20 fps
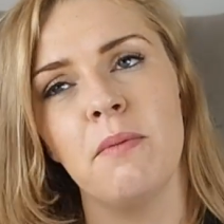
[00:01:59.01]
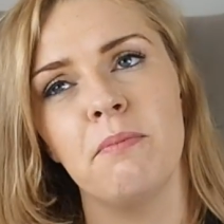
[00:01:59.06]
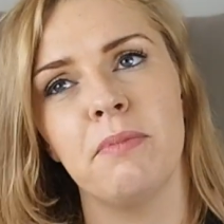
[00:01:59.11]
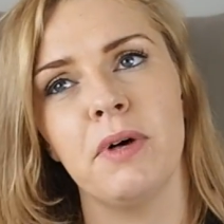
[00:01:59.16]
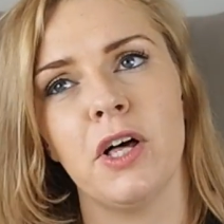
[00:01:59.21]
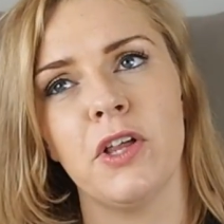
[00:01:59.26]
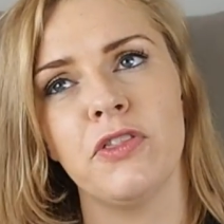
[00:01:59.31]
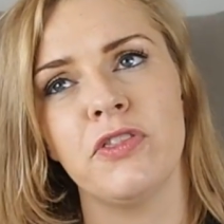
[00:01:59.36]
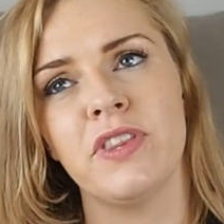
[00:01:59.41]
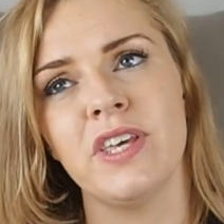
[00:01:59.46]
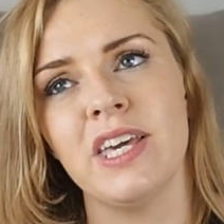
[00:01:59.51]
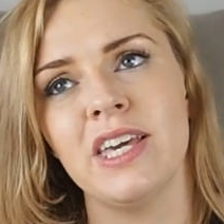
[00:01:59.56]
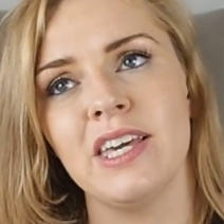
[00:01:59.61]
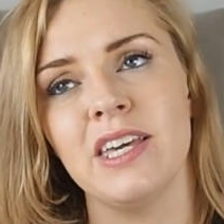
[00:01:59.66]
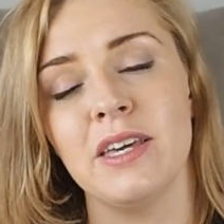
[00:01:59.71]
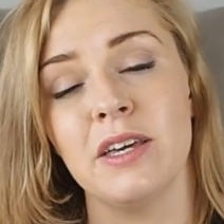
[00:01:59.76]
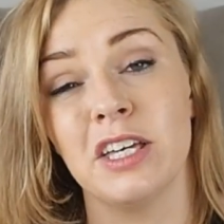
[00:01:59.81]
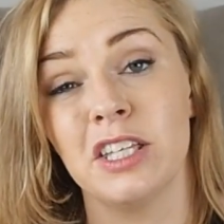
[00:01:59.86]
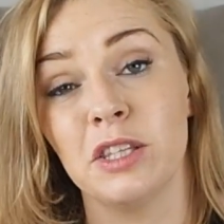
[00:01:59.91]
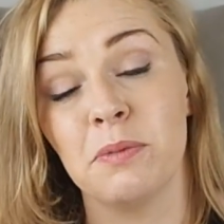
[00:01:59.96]
but
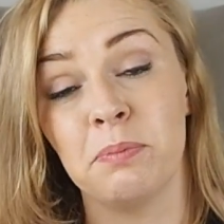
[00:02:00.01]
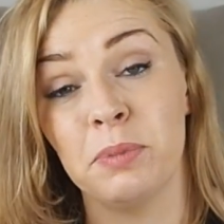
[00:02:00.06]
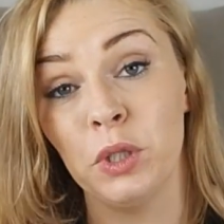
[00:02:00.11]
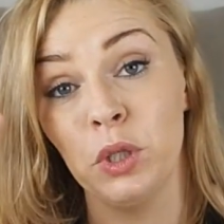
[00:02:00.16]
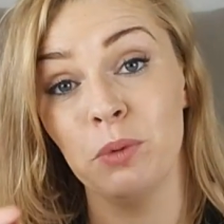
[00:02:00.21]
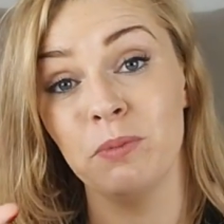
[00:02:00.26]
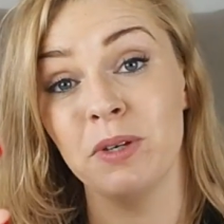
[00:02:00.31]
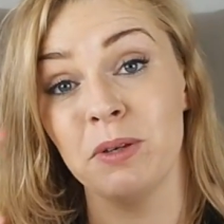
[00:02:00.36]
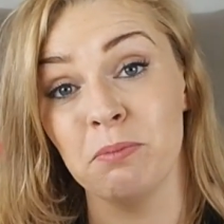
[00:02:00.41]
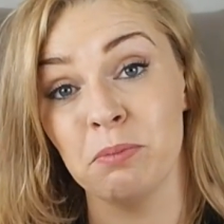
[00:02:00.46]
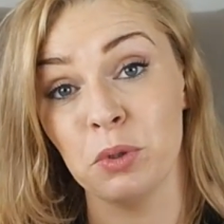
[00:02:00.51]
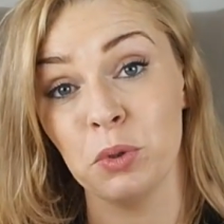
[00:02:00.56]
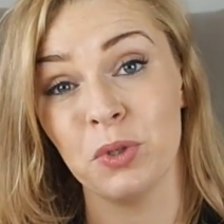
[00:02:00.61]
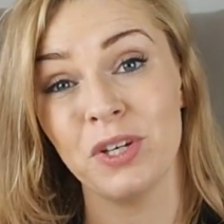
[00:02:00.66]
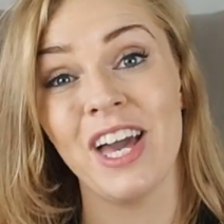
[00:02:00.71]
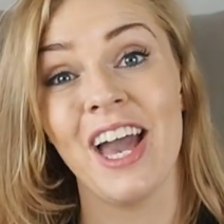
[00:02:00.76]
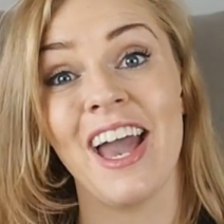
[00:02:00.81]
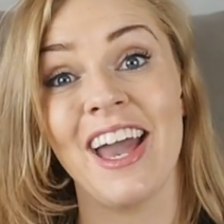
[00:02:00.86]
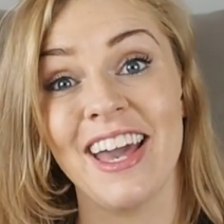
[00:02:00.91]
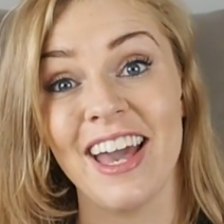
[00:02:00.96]
the Blooming
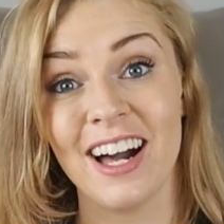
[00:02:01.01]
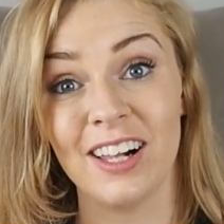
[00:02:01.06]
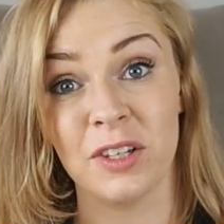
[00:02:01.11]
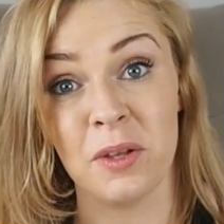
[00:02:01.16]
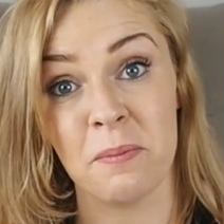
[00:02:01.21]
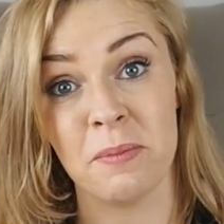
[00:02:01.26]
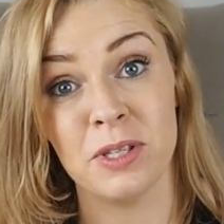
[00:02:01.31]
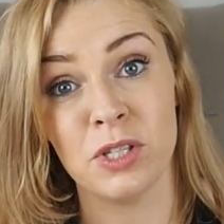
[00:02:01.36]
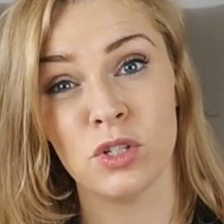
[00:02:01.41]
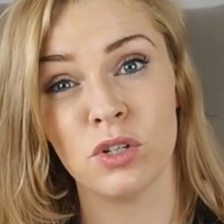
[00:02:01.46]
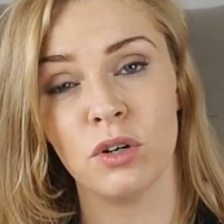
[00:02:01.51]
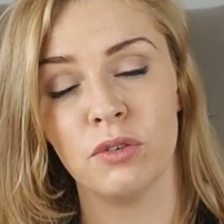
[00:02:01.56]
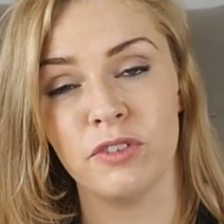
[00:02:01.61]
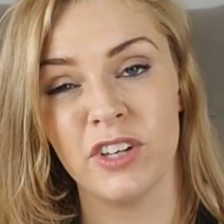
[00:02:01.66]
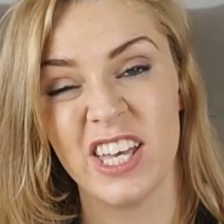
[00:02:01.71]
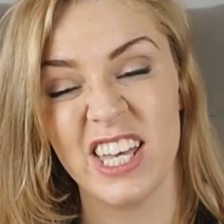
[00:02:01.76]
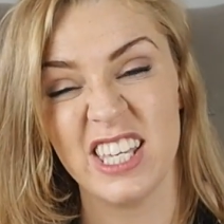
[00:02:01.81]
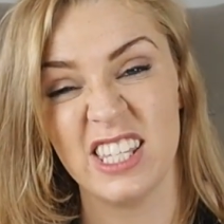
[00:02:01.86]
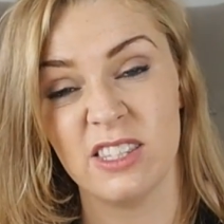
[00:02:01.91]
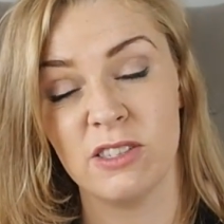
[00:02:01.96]
Bouquet element of
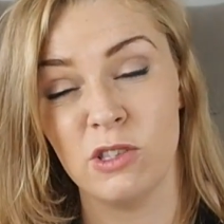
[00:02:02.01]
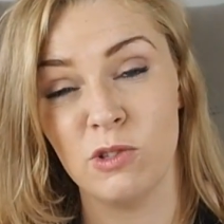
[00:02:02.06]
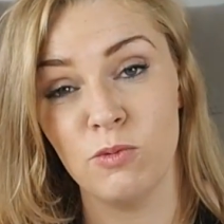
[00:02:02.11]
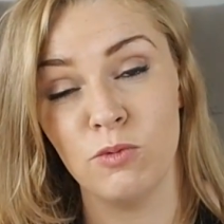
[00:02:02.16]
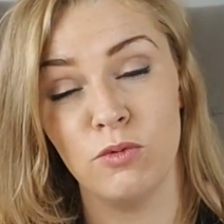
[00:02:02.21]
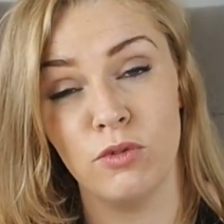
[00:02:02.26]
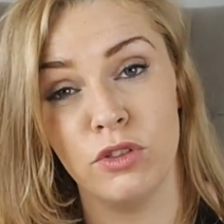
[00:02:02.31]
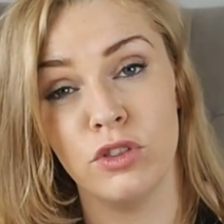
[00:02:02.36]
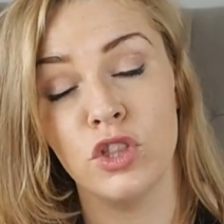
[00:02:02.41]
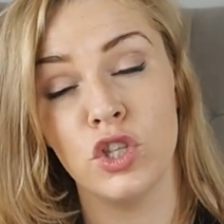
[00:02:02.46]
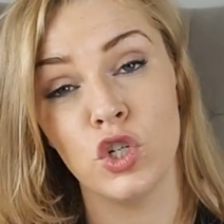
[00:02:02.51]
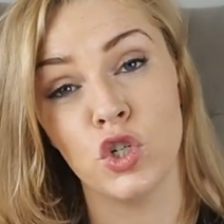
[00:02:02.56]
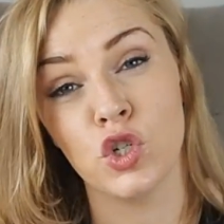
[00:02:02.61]
it is the